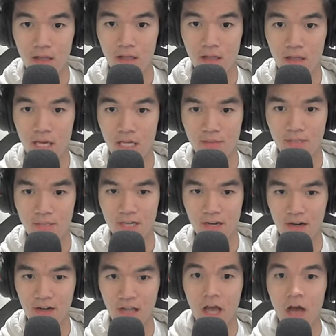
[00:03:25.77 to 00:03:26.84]
Guys, I'm scared.
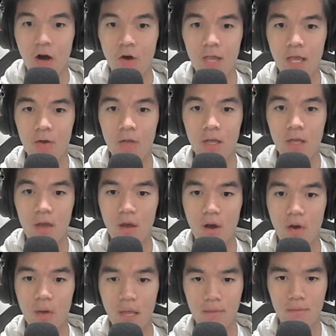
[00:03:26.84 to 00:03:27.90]
Okay, okay, close, okay.